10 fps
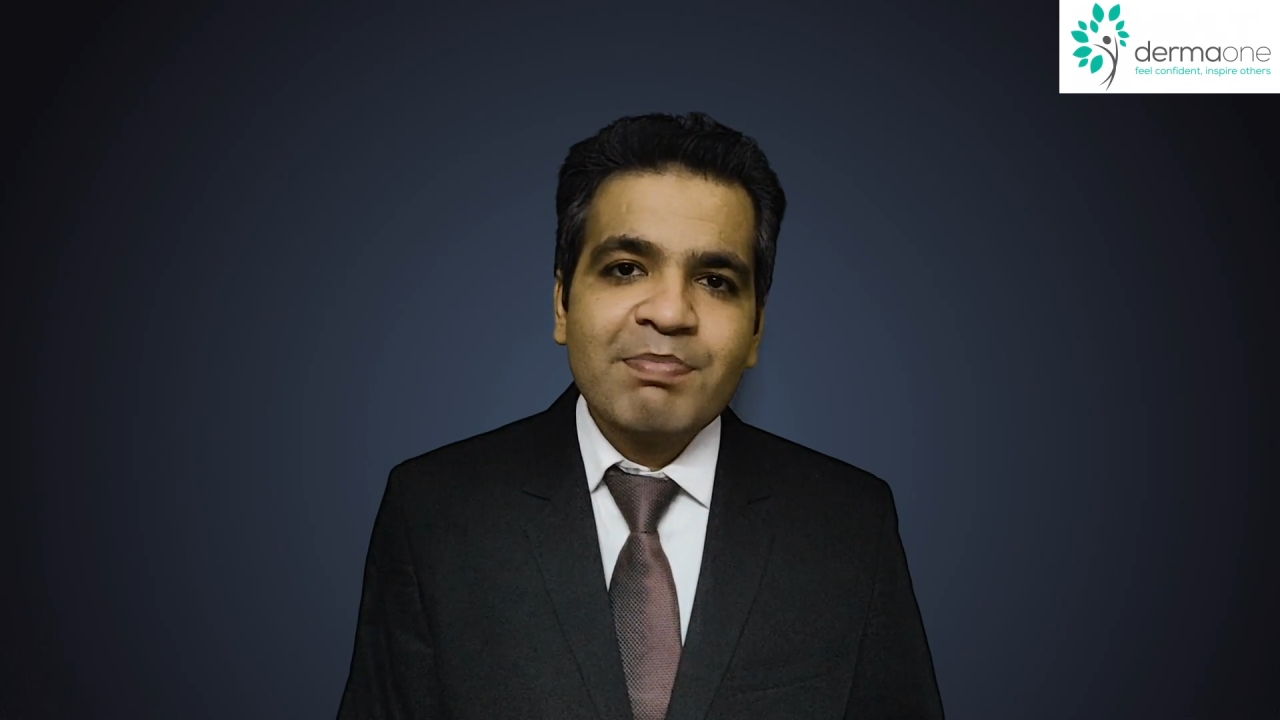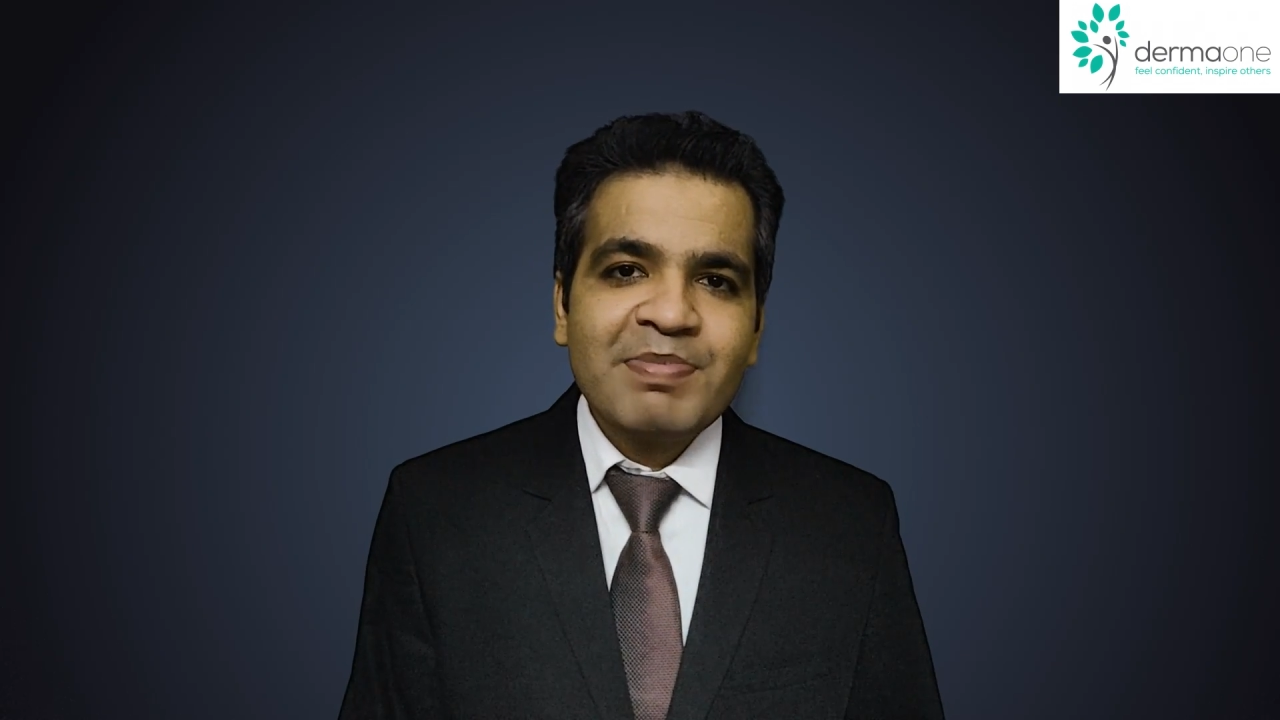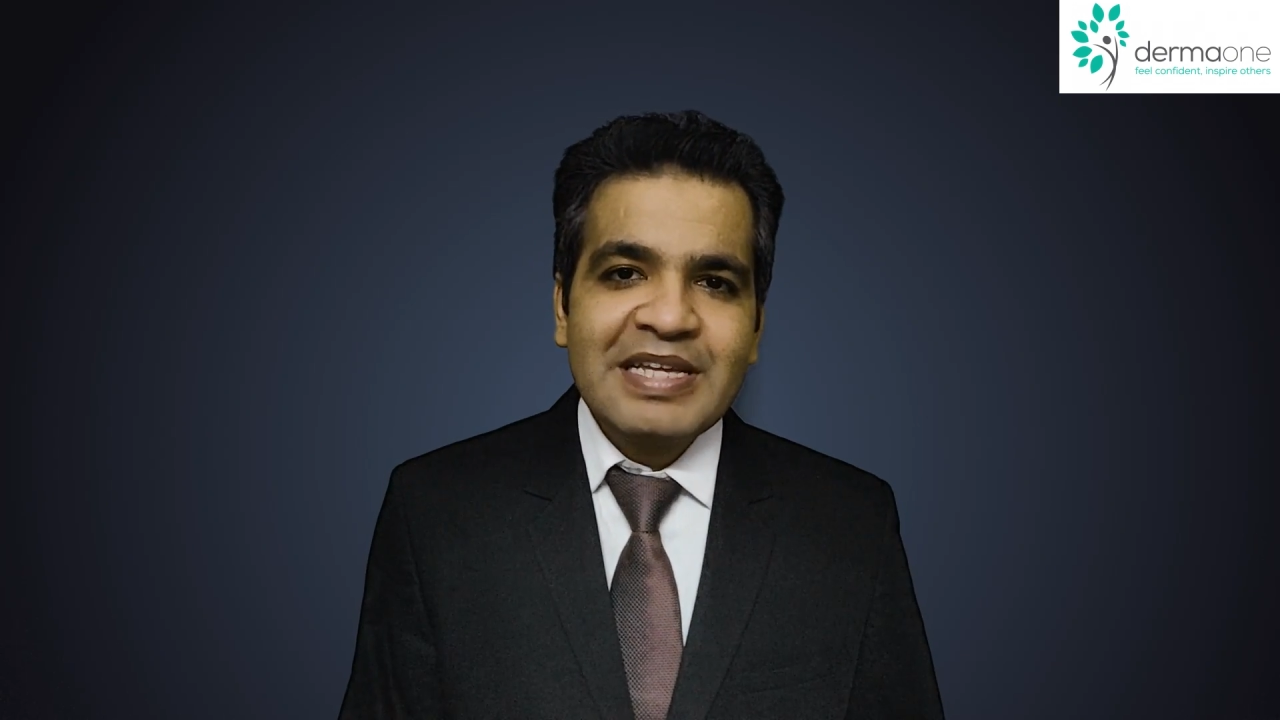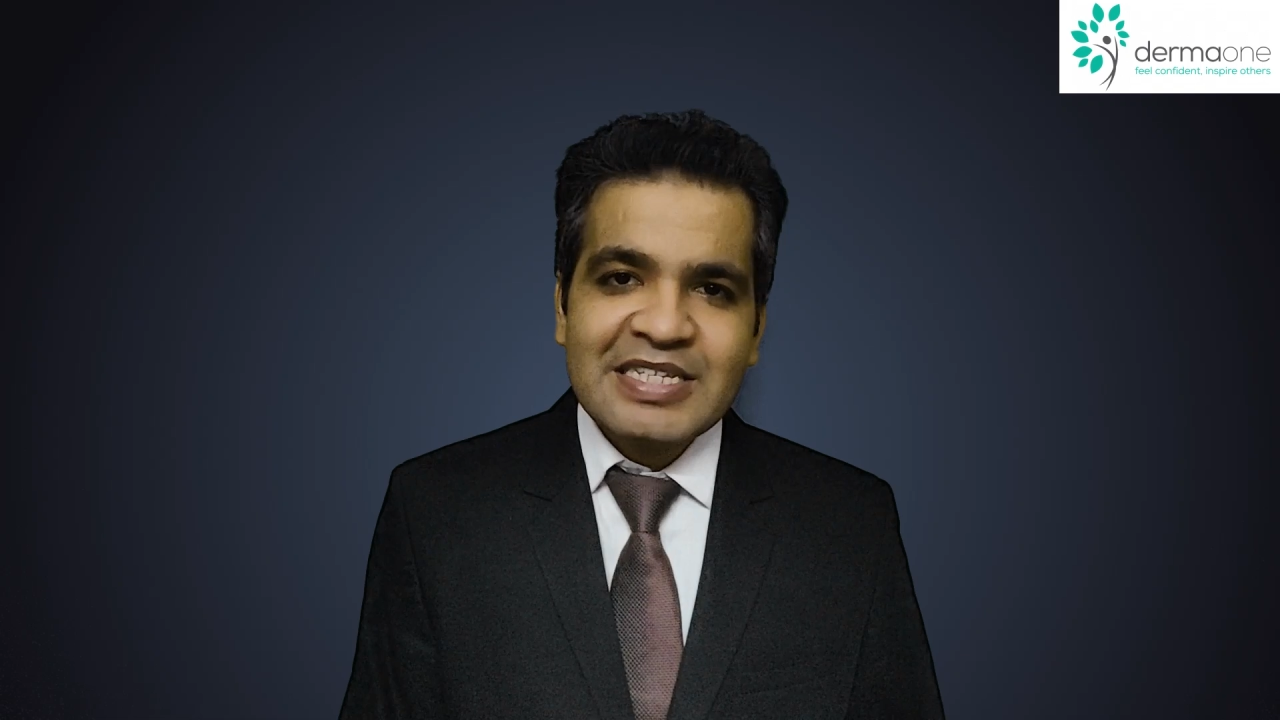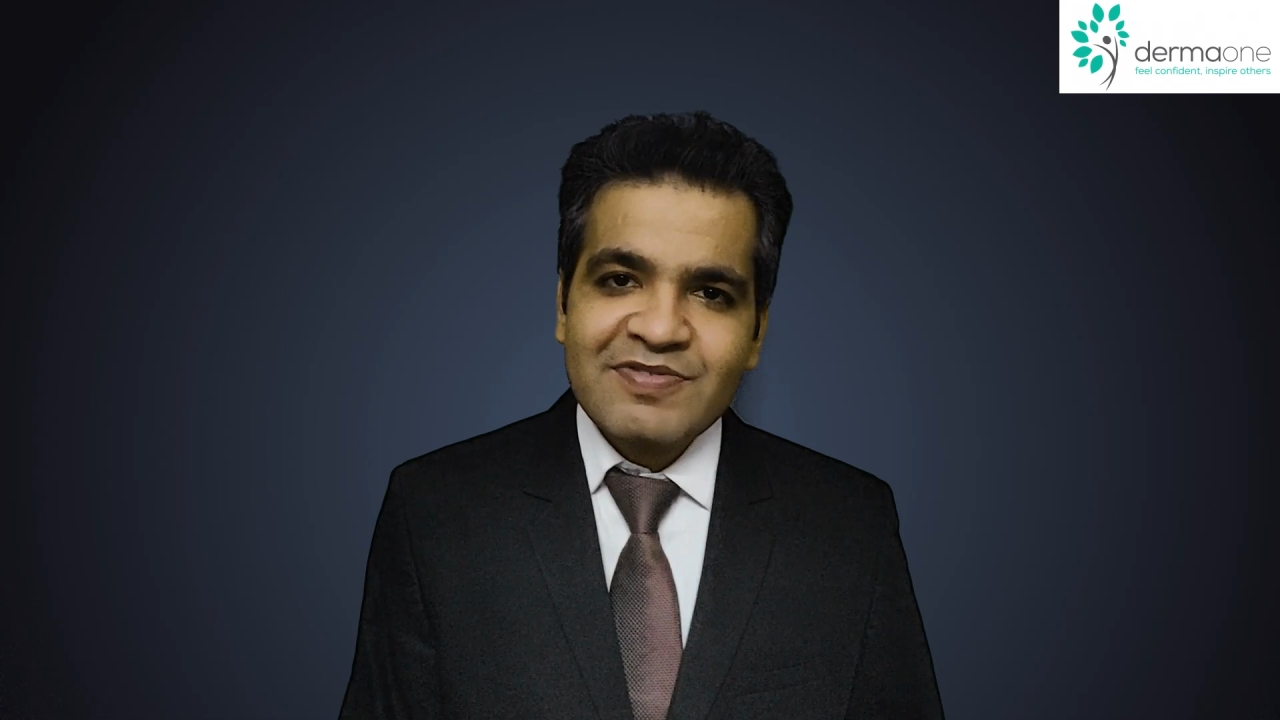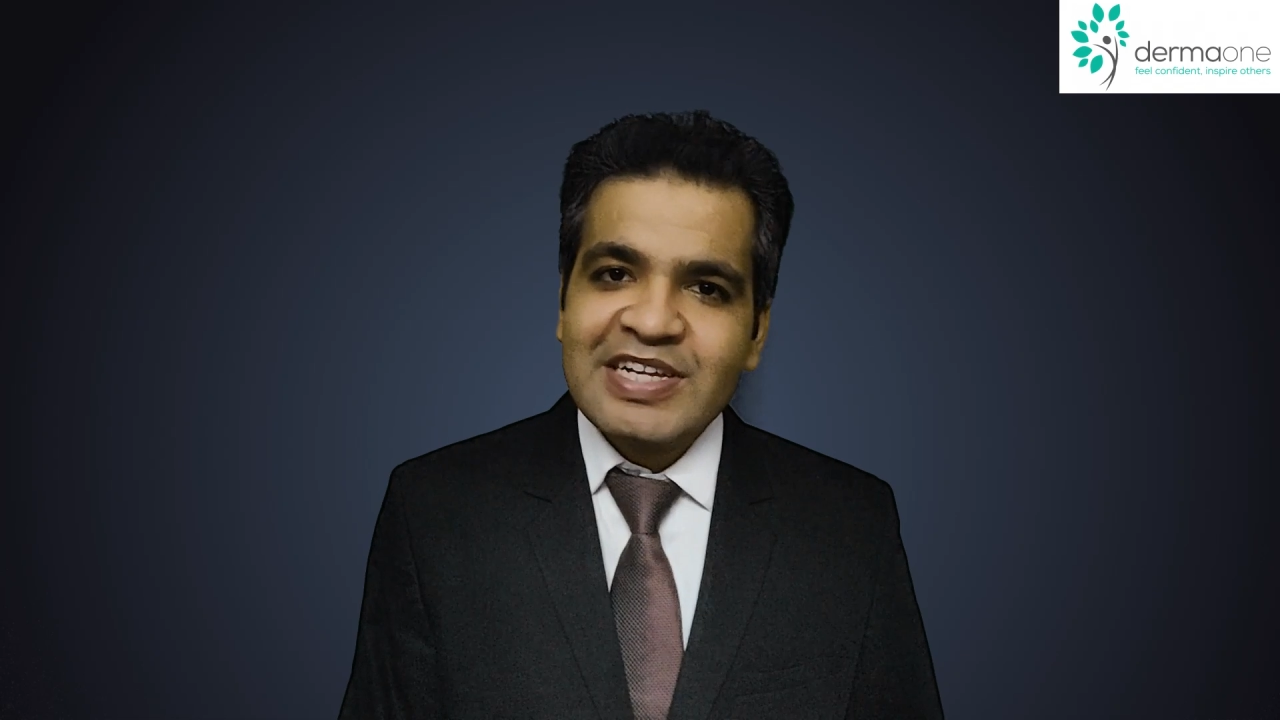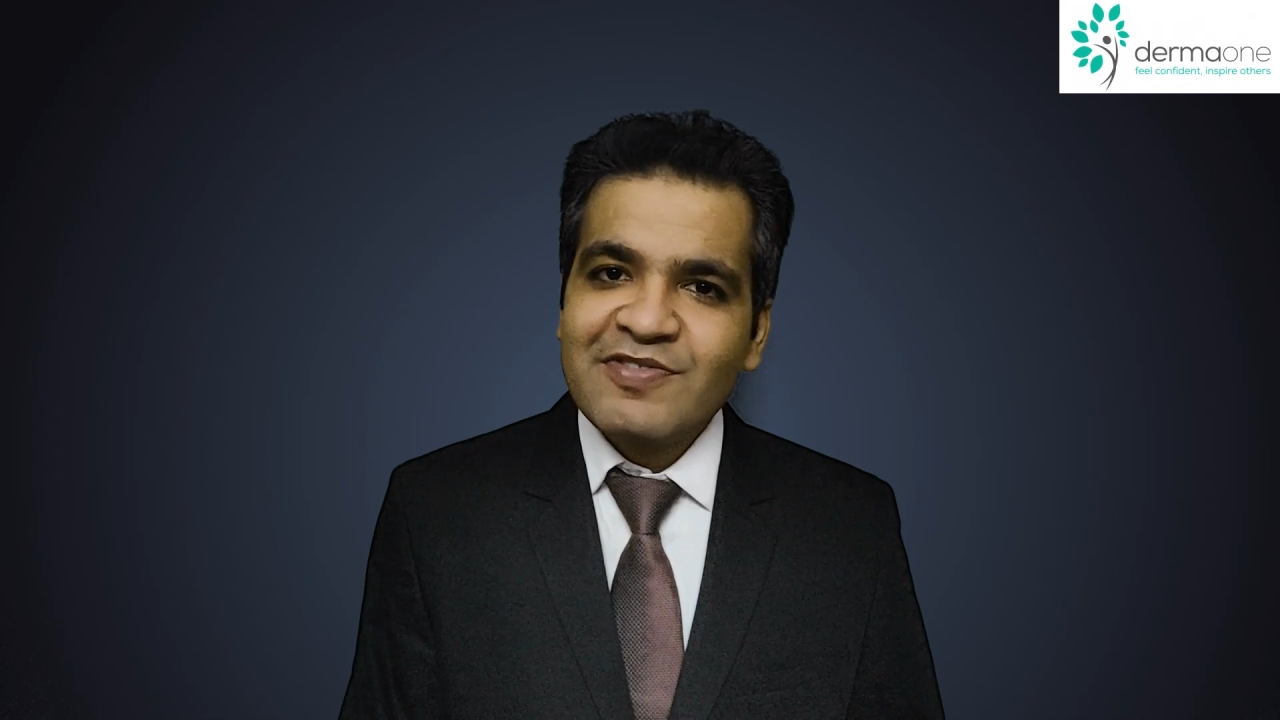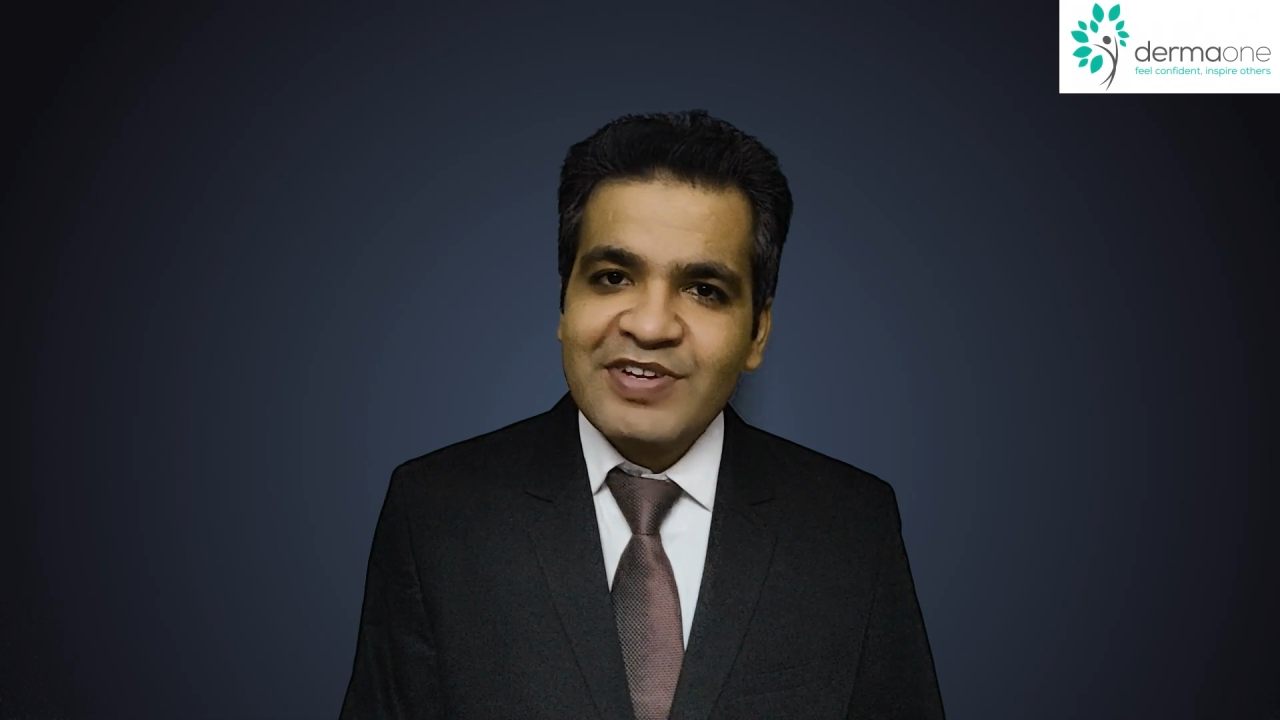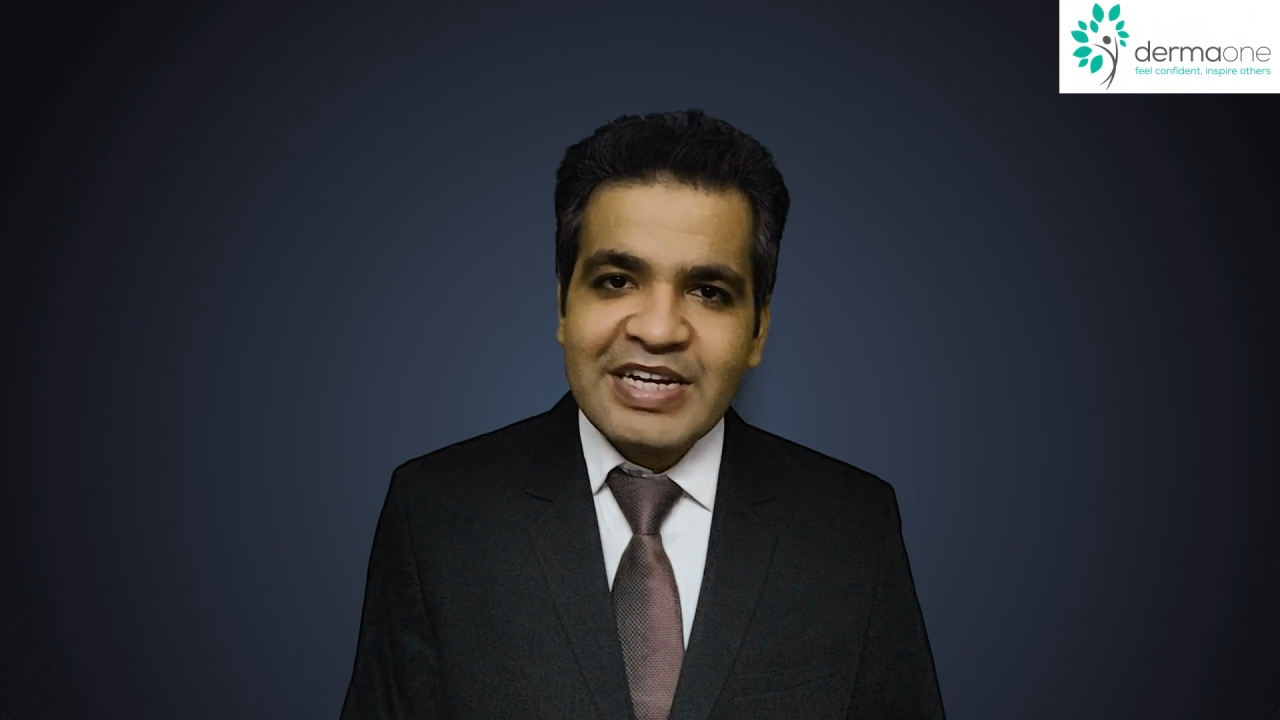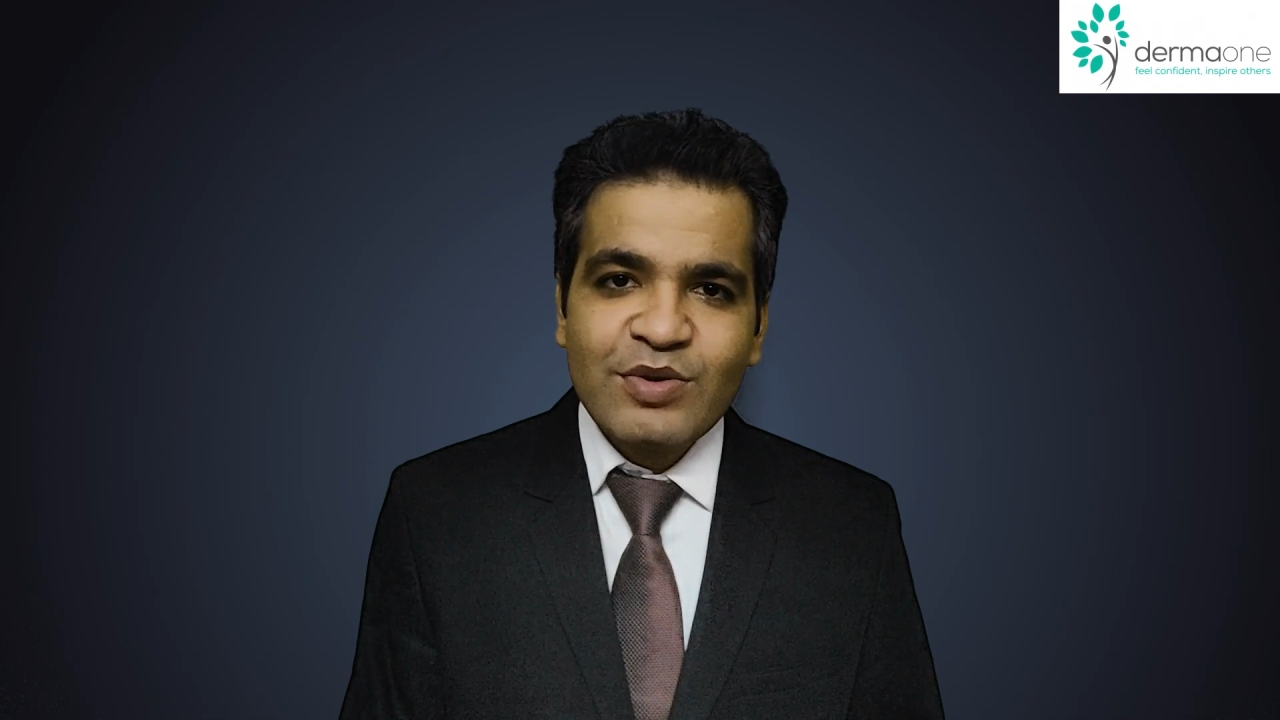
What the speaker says: please feel free